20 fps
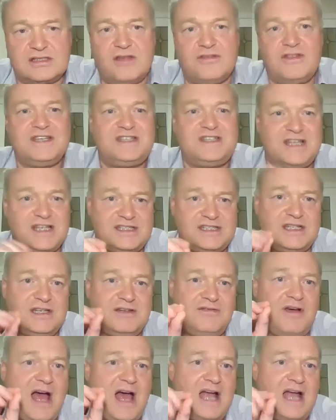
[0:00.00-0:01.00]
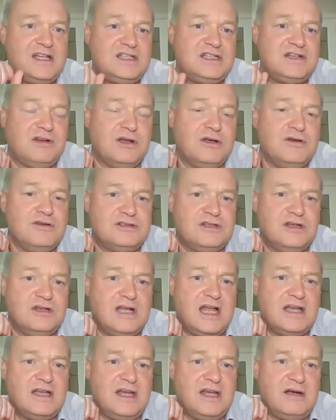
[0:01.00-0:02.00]
So the disadvantage of
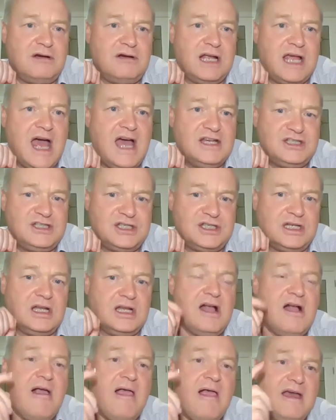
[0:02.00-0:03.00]
lucerne under irrigation